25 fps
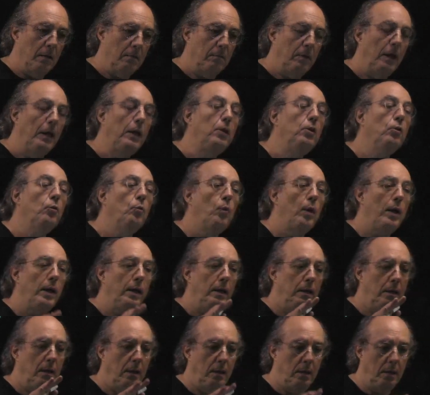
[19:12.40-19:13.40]
in a
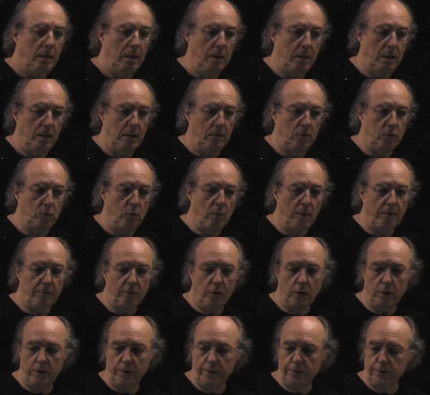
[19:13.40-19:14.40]
way to
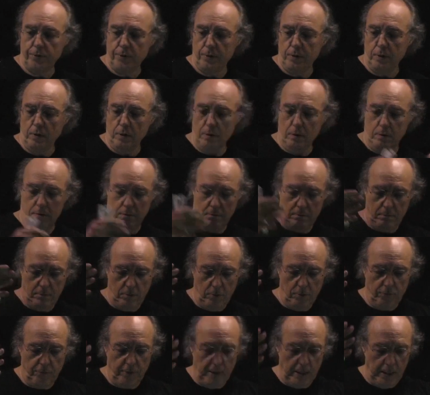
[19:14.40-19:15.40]
avoid
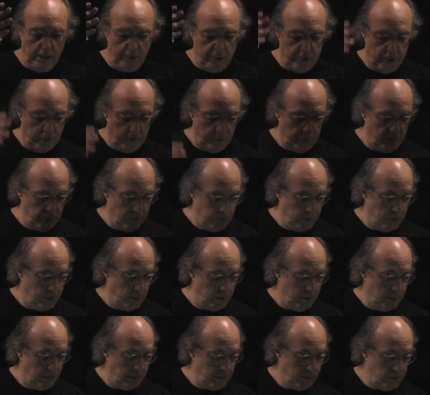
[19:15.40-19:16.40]
the relation
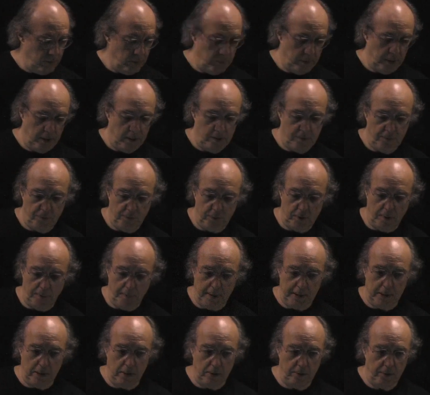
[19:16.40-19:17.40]
to these
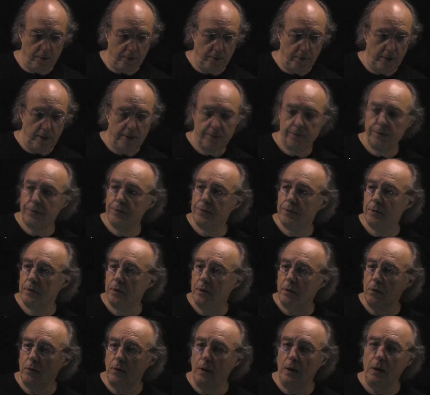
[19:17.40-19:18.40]
fundamental units,
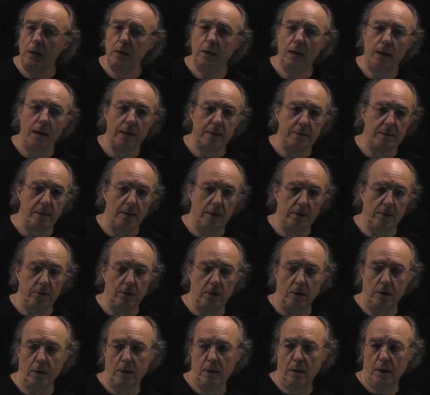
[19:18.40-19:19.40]
okay, as they are
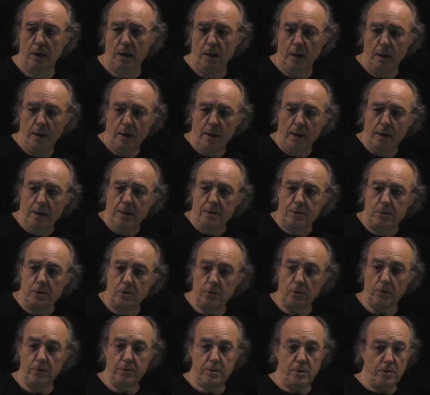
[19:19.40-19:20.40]
done. So
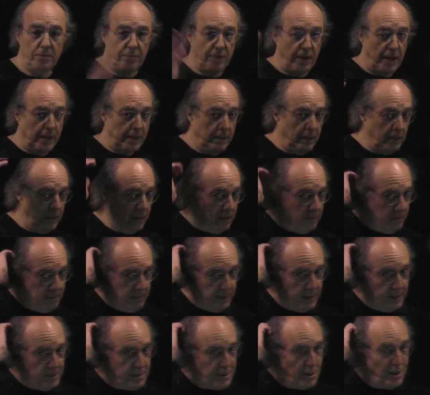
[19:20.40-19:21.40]
there is a final
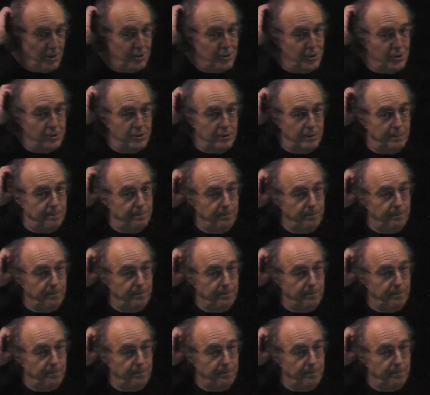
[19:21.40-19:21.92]
discussion,